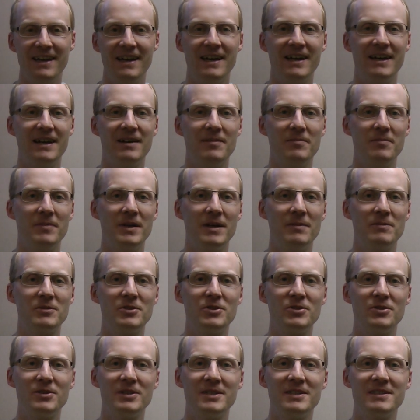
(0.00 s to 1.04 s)
Um, I'm
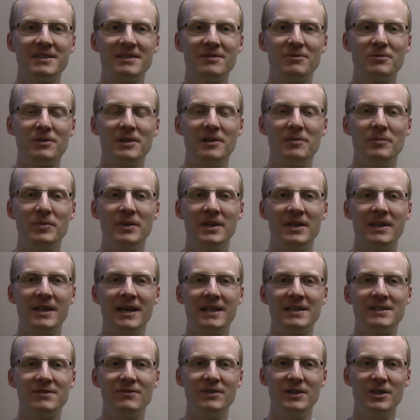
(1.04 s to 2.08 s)
sure this will be a
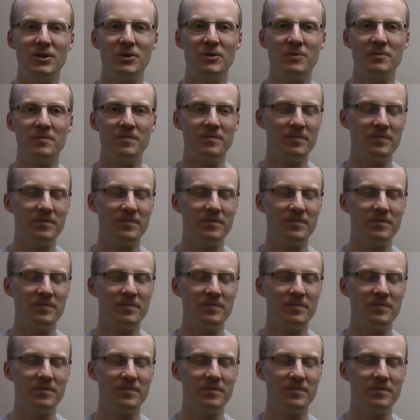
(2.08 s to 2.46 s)
nice video.